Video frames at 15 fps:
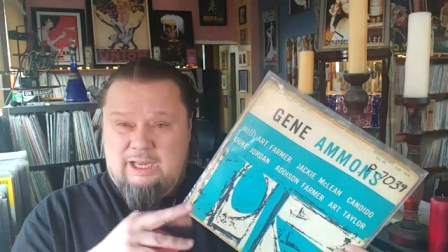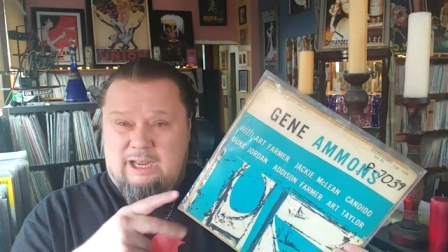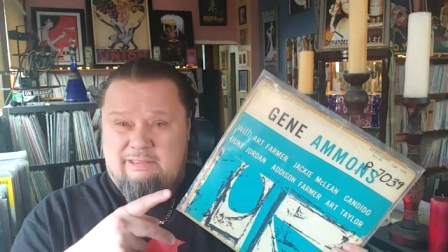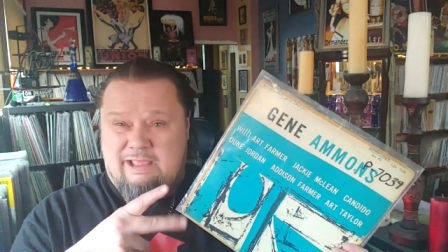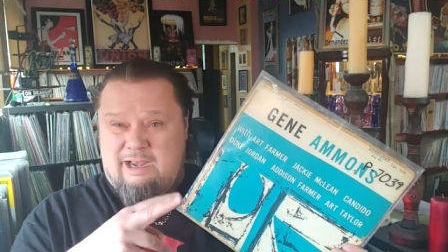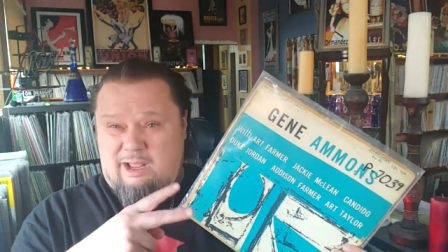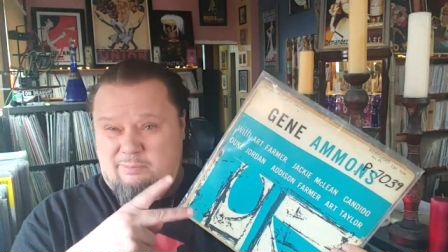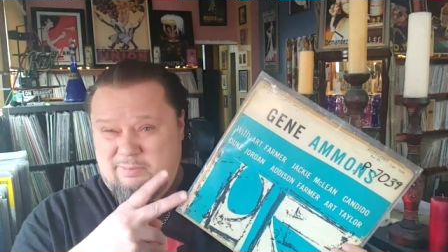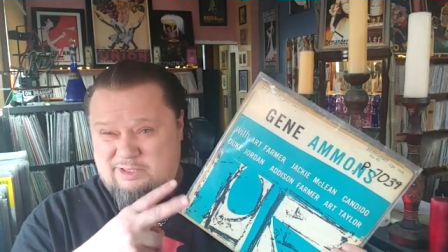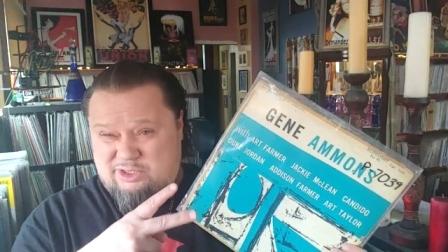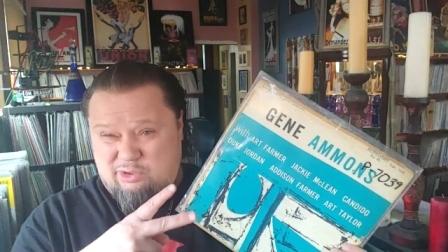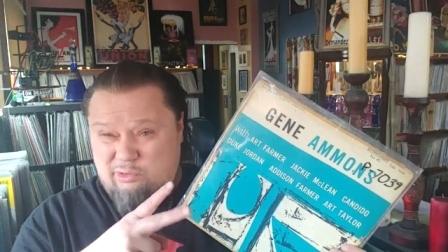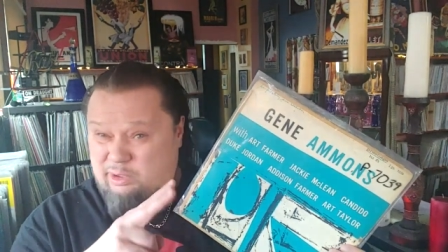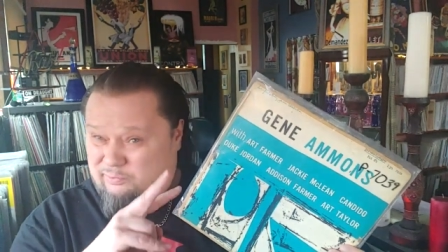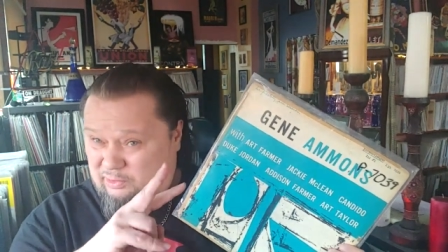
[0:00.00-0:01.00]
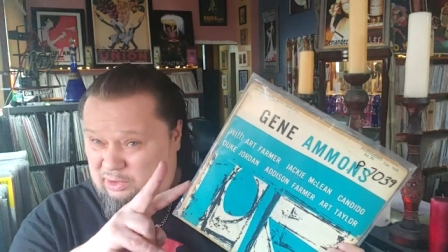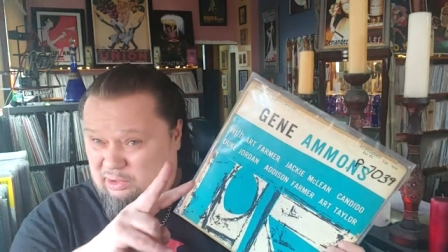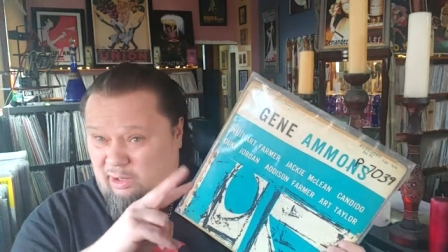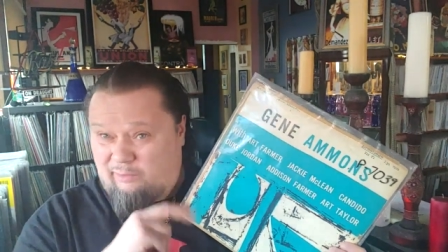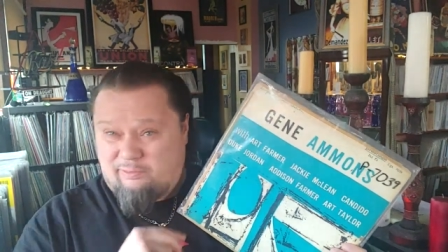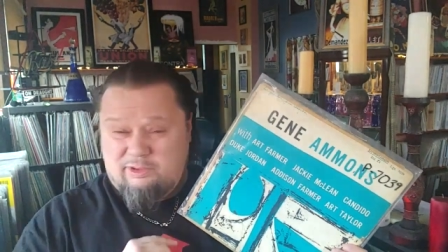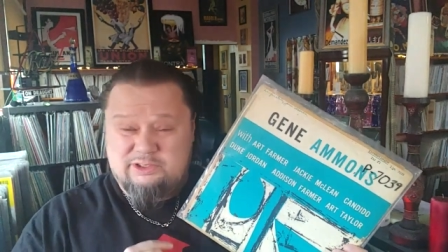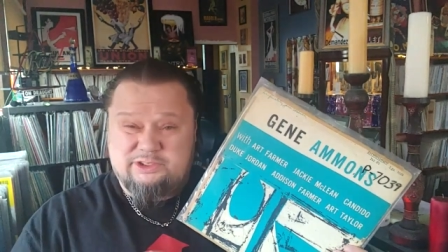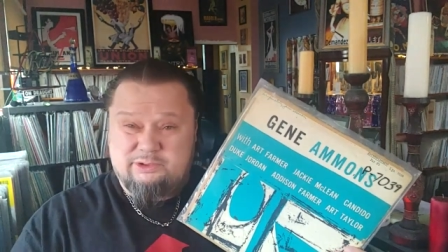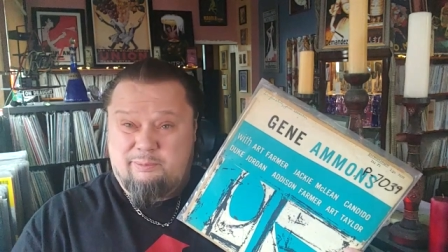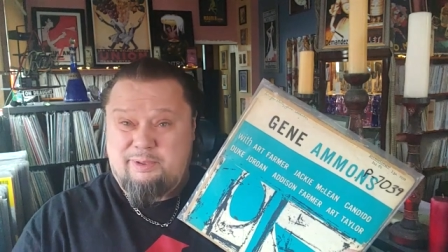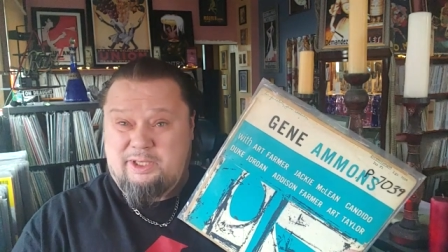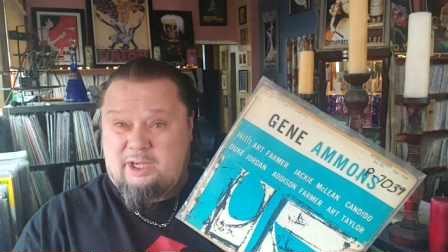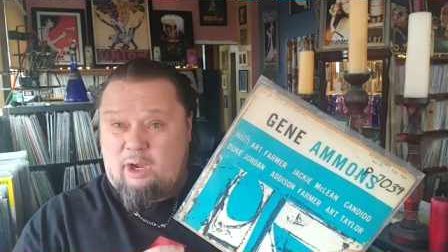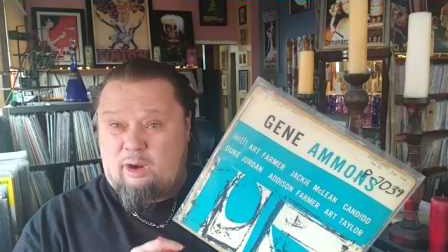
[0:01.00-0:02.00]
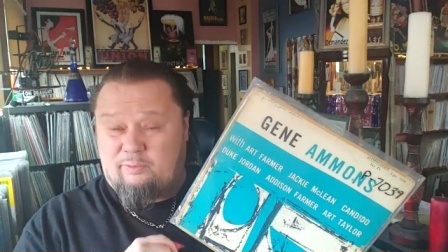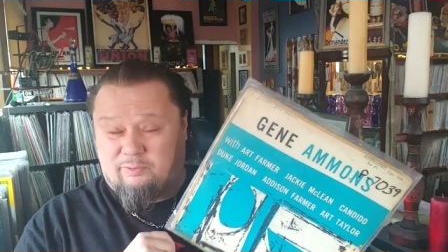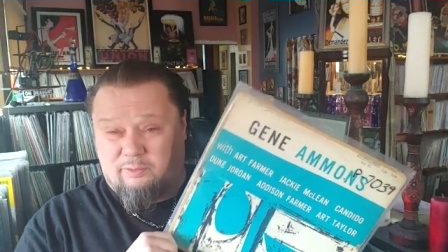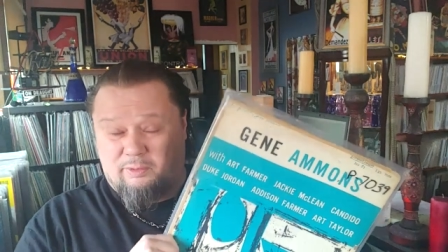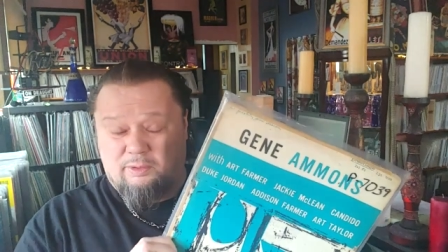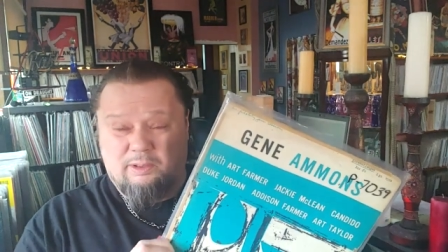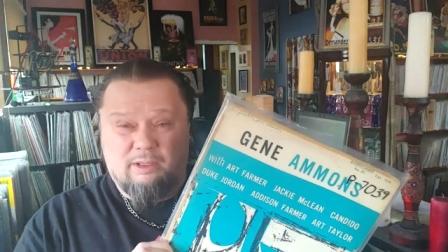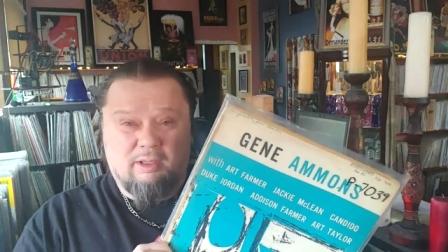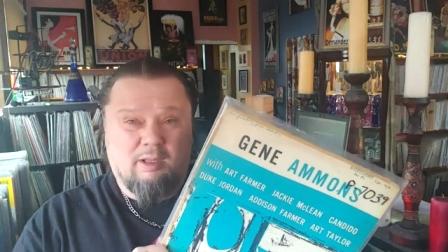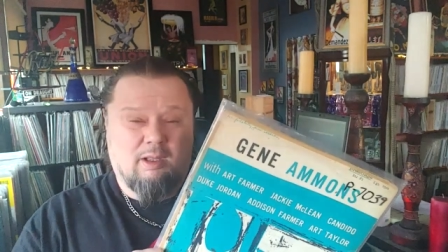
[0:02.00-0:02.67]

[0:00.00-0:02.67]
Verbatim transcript: And that album has two different covers, so be careful.